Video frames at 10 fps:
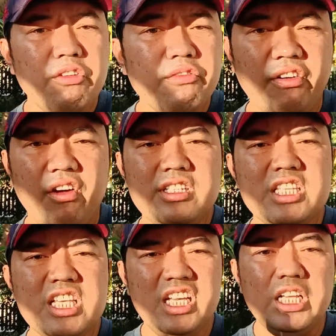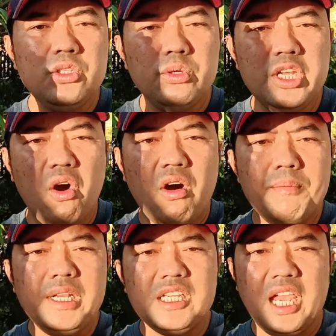floating into the
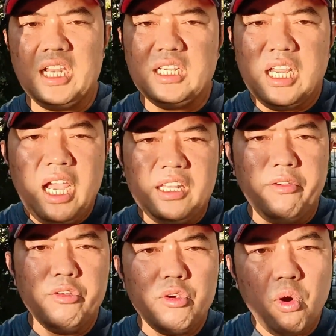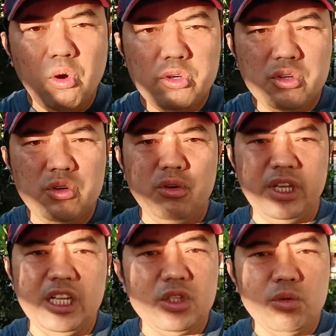orbit, and they will go through
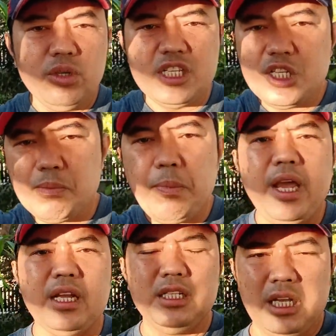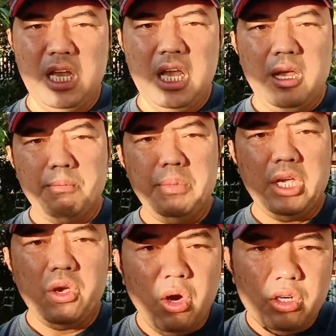into the space.
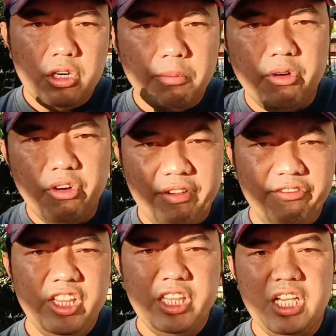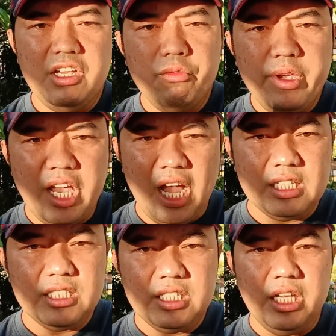Because of gravity, we are
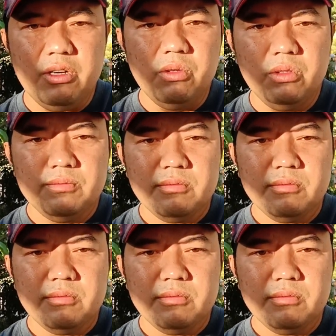still